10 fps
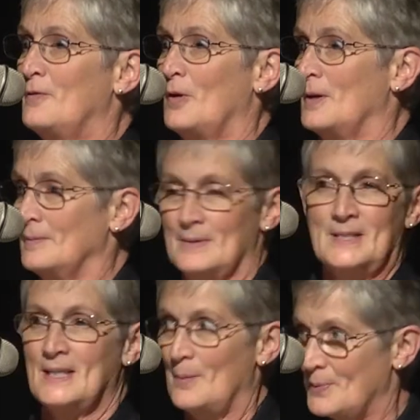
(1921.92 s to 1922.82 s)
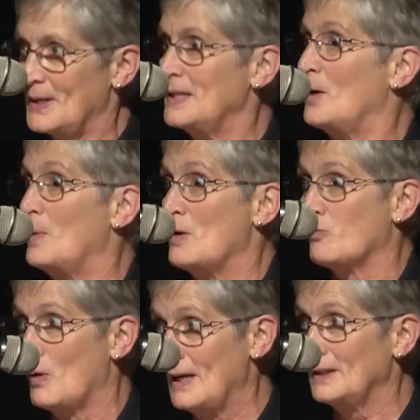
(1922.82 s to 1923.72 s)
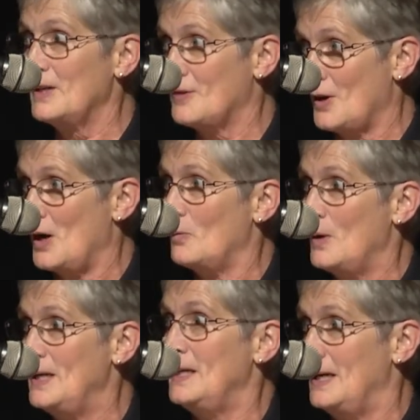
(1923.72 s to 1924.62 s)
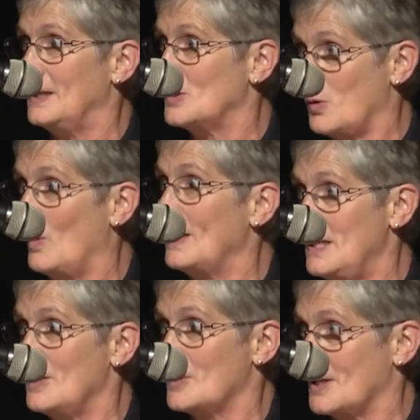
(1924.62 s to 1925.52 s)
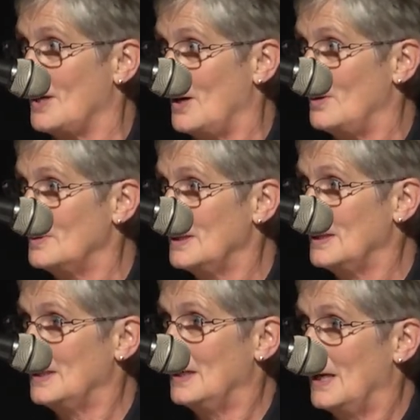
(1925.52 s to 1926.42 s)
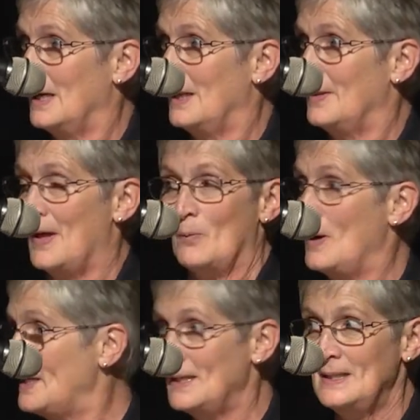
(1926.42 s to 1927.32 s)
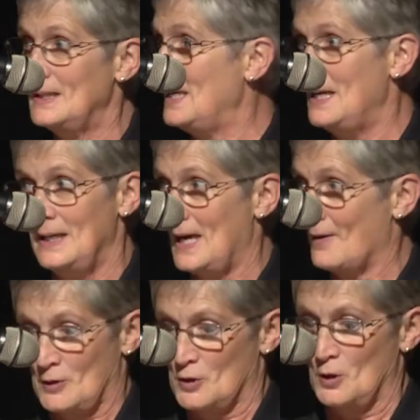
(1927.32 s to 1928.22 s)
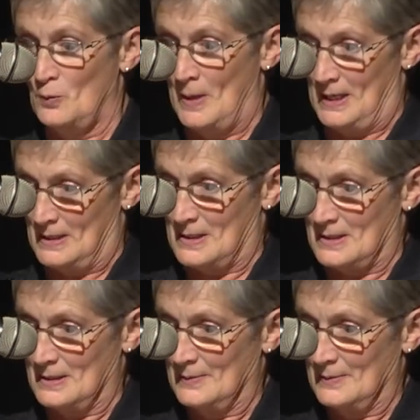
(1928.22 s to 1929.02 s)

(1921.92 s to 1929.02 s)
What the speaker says: for something that we really thought we needed 20 years ago that we didn't need after 2 weeks.